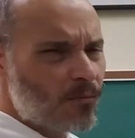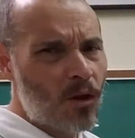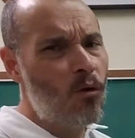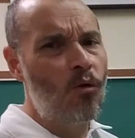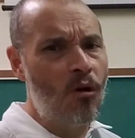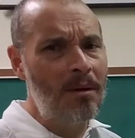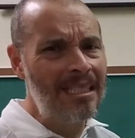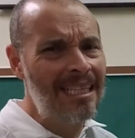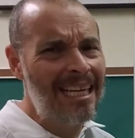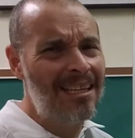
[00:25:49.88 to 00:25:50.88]
we're almost at
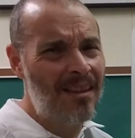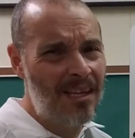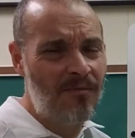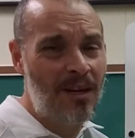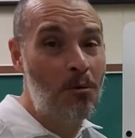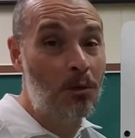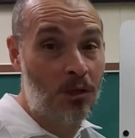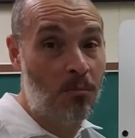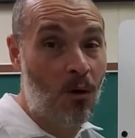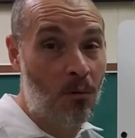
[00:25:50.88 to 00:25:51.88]
the end of this video, which is
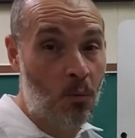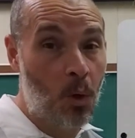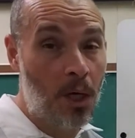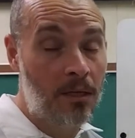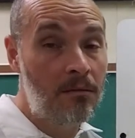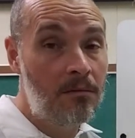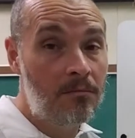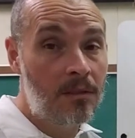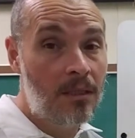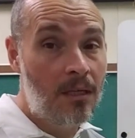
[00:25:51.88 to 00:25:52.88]
part 1.
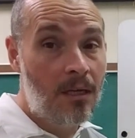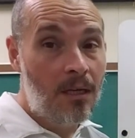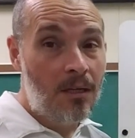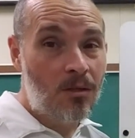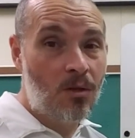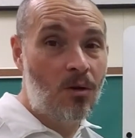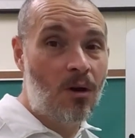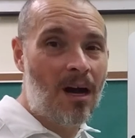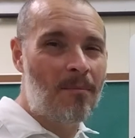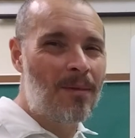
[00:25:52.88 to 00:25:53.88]
So,
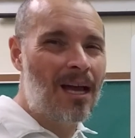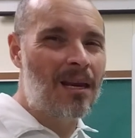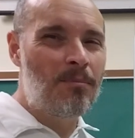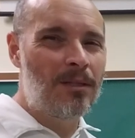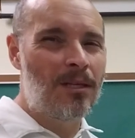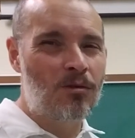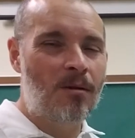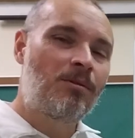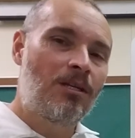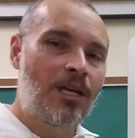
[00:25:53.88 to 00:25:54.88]
I'm not going to put the
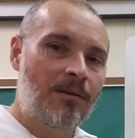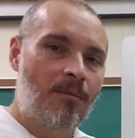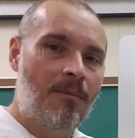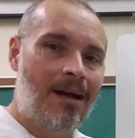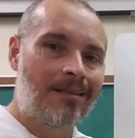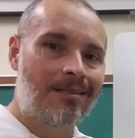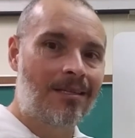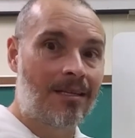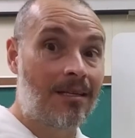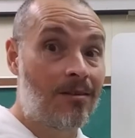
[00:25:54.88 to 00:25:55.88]
description. I changed my mind since it's
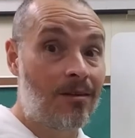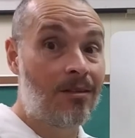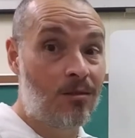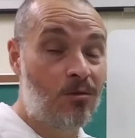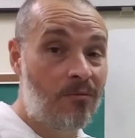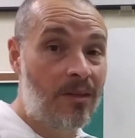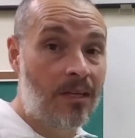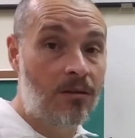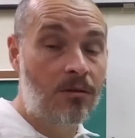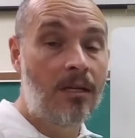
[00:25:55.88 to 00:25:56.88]
going to turn into 2
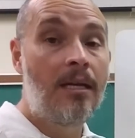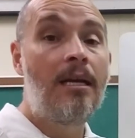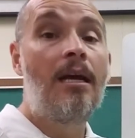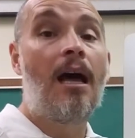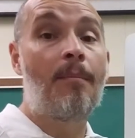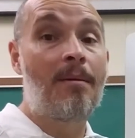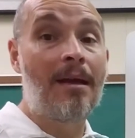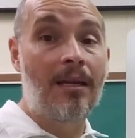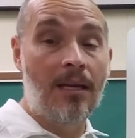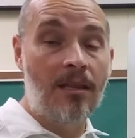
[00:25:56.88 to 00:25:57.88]
videos. I'm going to make
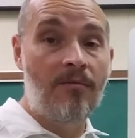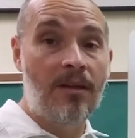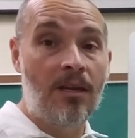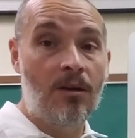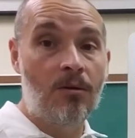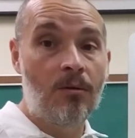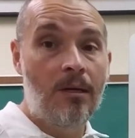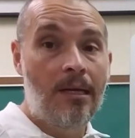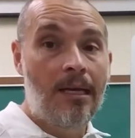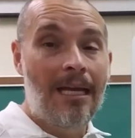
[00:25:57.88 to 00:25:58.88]
another video,
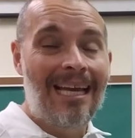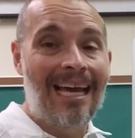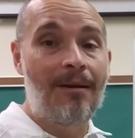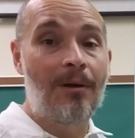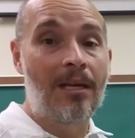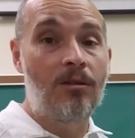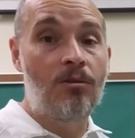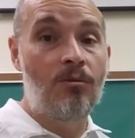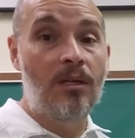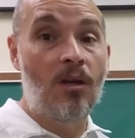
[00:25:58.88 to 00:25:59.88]
and we're going to
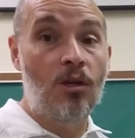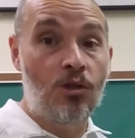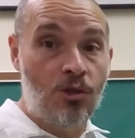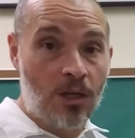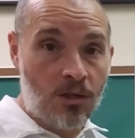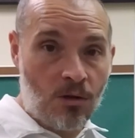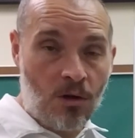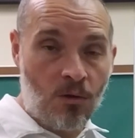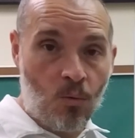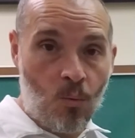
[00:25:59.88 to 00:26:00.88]
do it just on
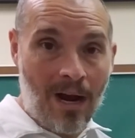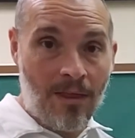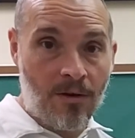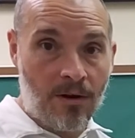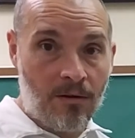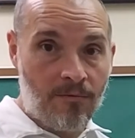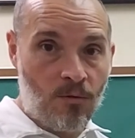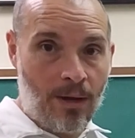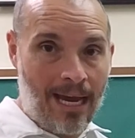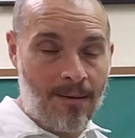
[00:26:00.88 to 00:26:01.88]
the weather
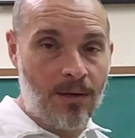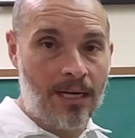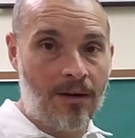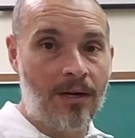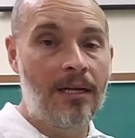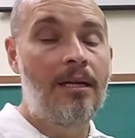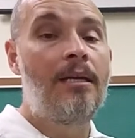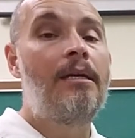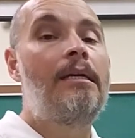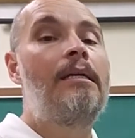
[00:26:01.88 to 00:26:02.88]
vocabulary.
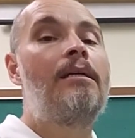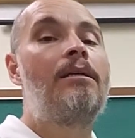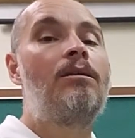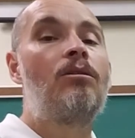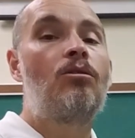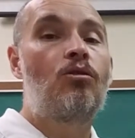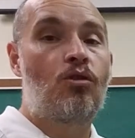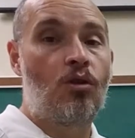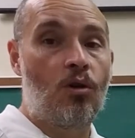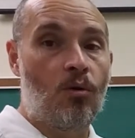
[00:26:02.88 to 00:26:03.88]

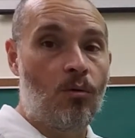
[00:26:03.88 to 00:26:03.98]
So,